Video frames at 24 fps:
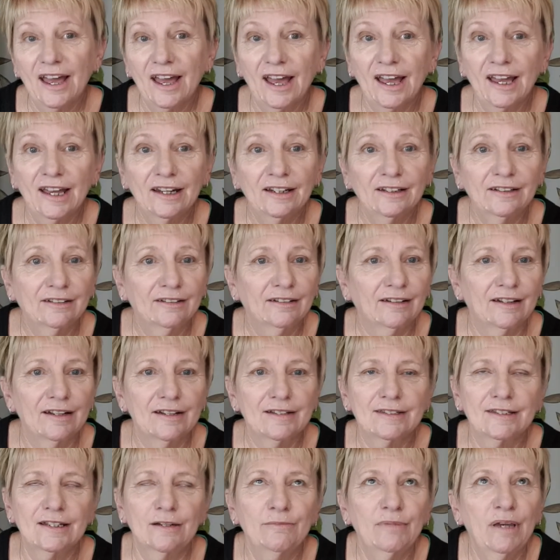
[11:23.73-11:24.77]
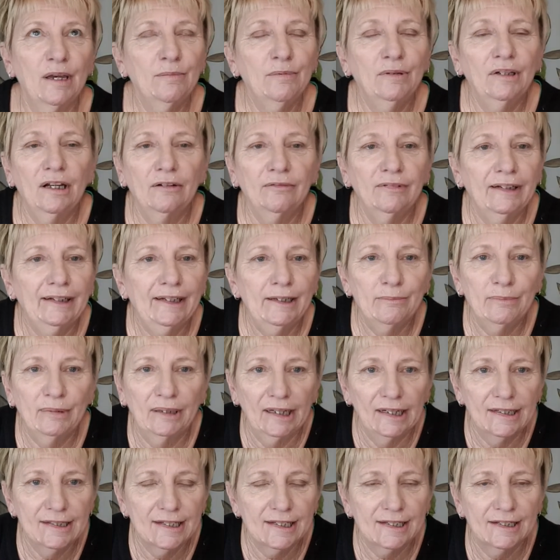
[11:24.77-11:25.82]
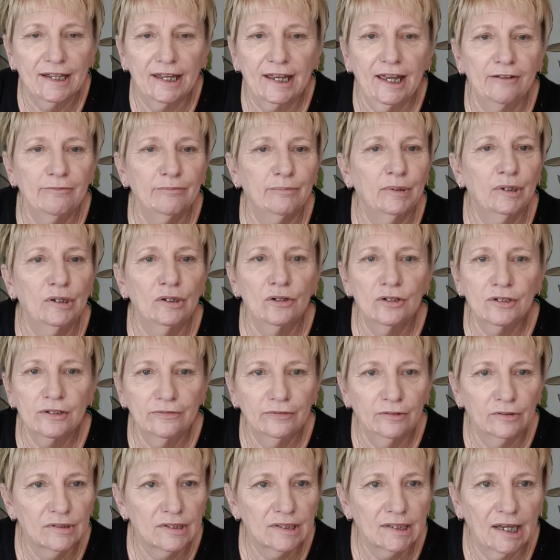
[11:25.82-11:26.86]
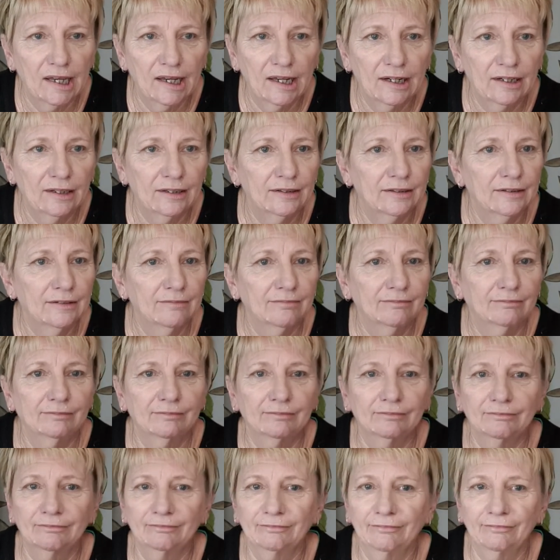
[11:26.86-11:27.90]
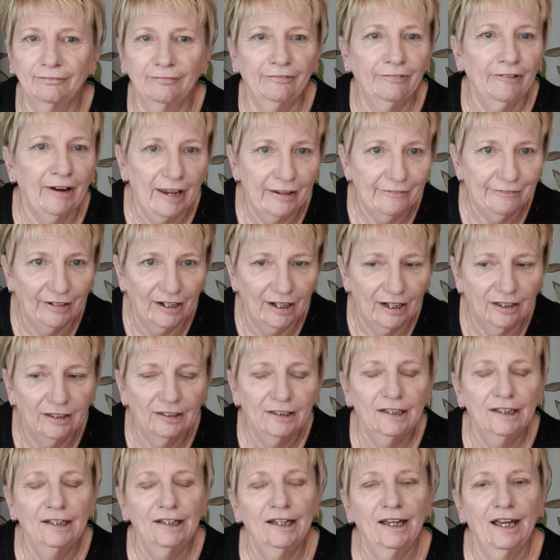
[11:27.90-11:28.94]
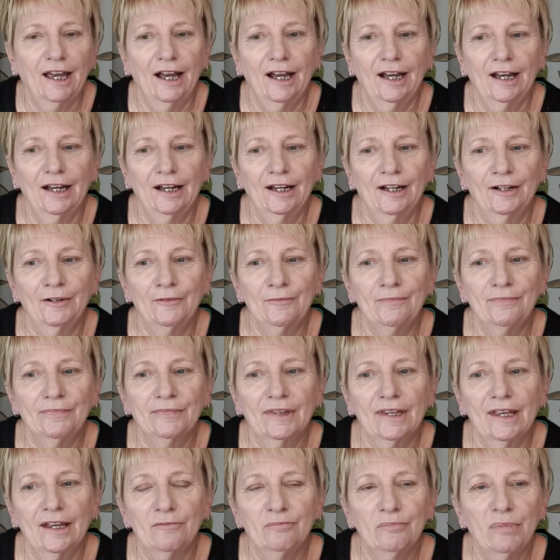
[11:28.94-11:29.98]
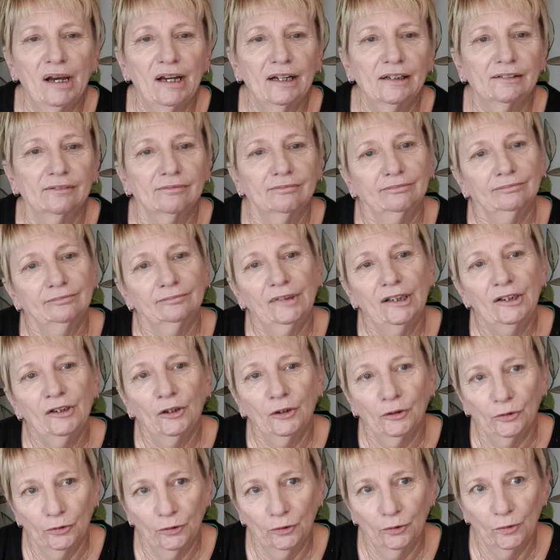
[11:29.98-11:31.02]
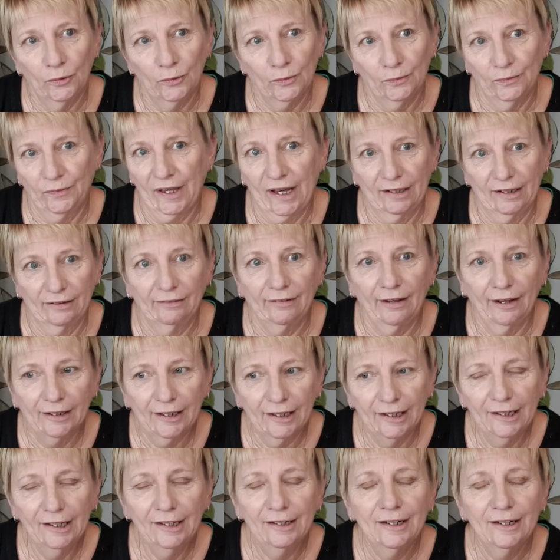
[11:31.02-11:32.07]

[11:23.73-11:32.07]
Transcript: and some people are really blessed. They have beautiful skin forever, but we're not all that lucky.